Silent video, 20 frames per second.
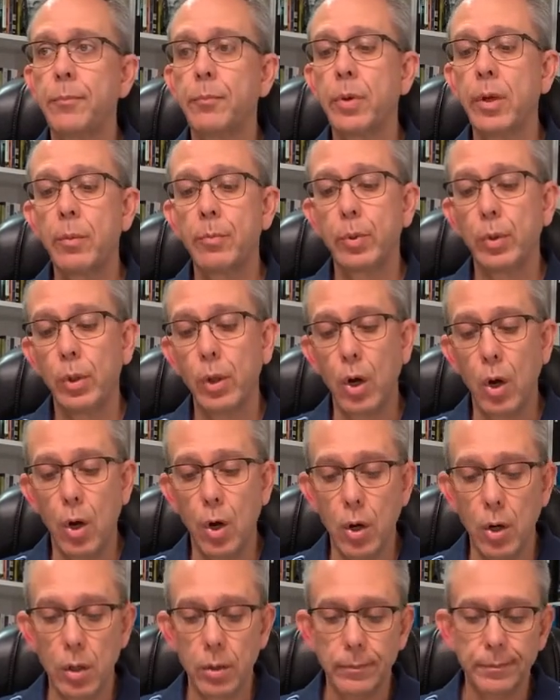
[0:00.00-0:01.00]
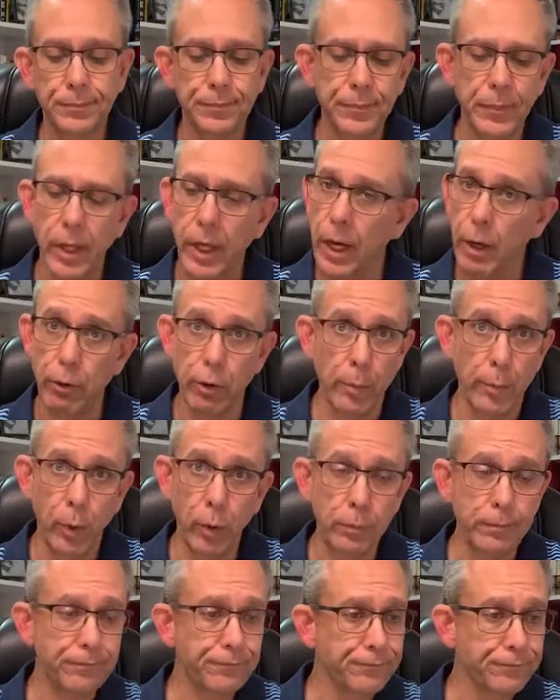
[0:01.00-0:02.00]
People are
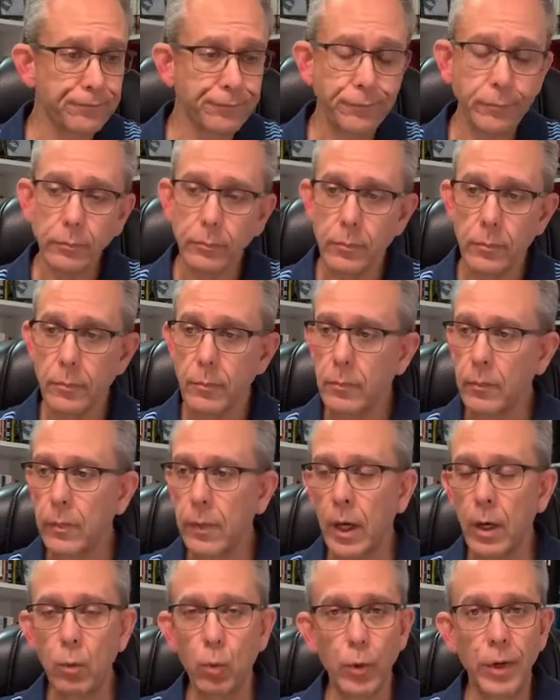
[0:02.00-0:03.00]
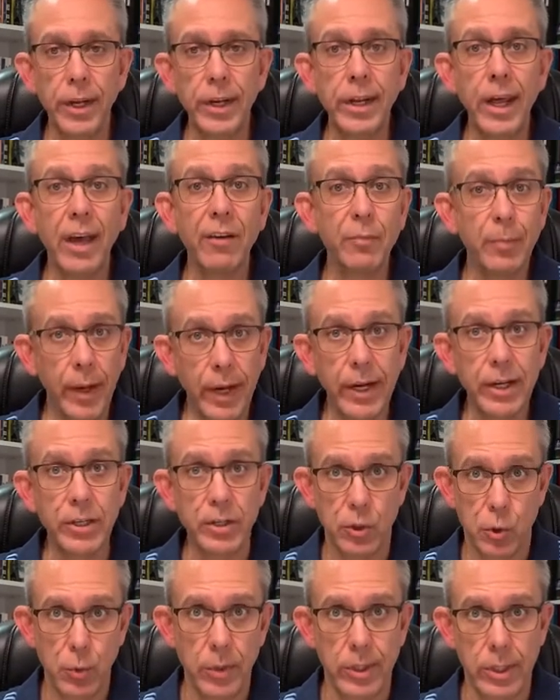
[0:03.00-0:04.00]
irritable. And we need to have
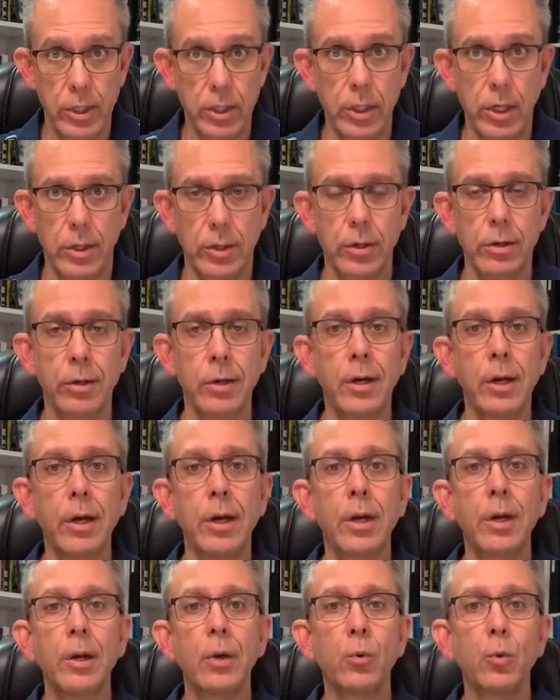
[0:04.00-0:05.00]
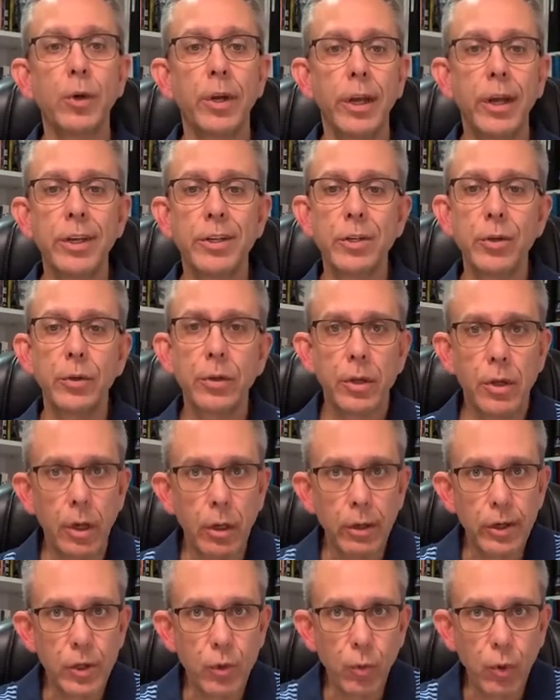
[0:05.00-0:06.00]
patience with each other. We need to
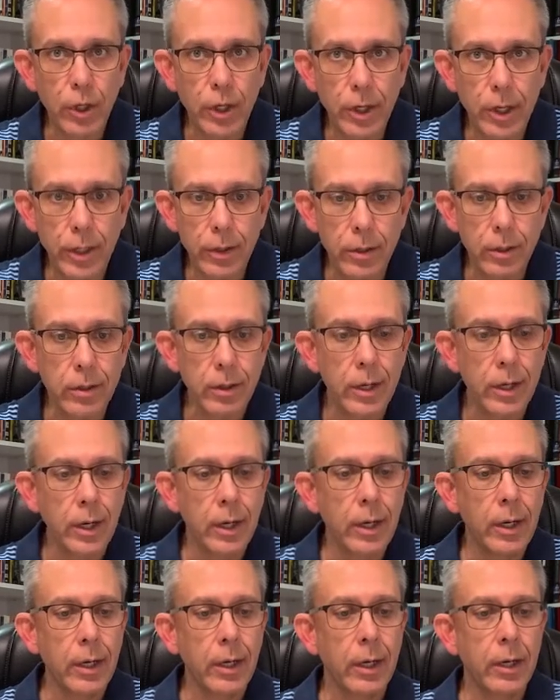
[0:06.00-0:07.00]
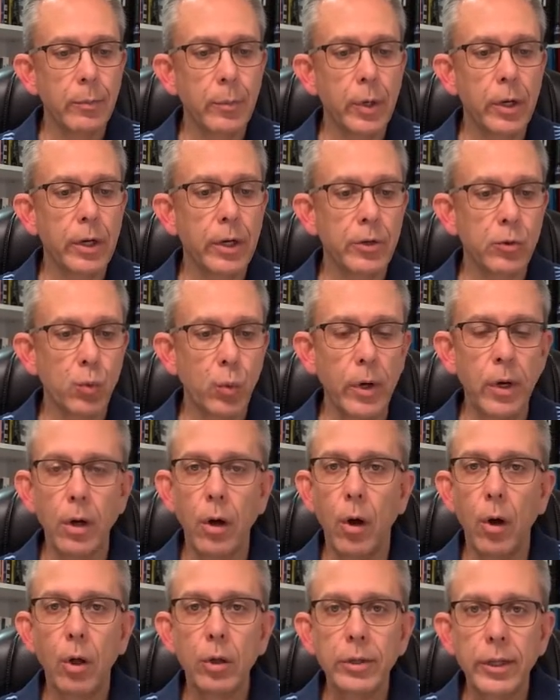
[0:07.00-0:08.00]
encourage one another because we're
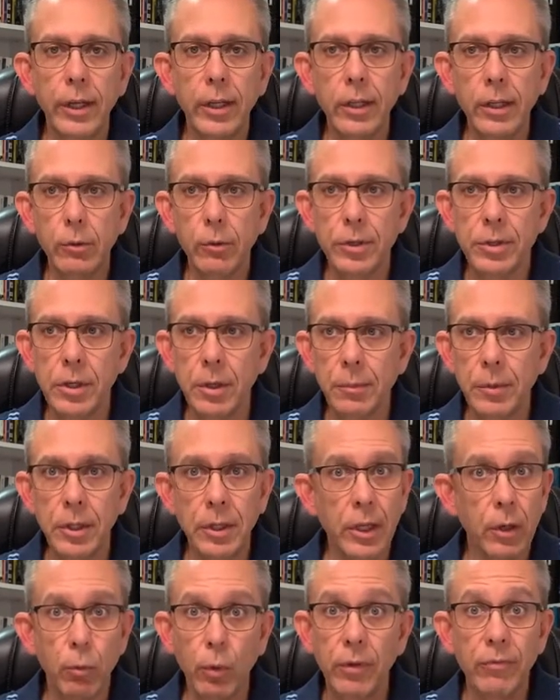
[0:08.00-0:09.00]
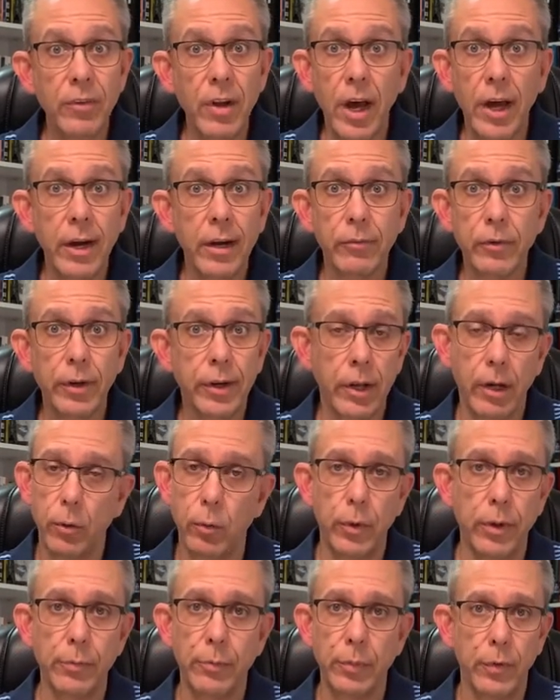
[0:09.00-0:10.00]
all dealing with something that we've not ever
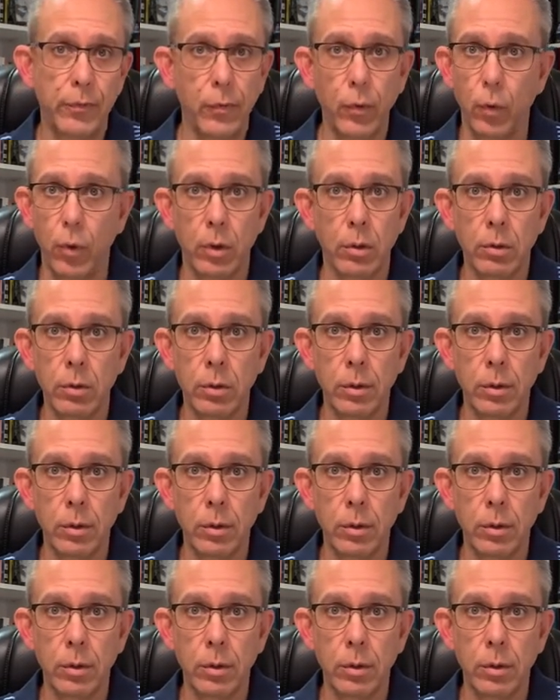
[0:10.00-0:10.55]
dealt with before.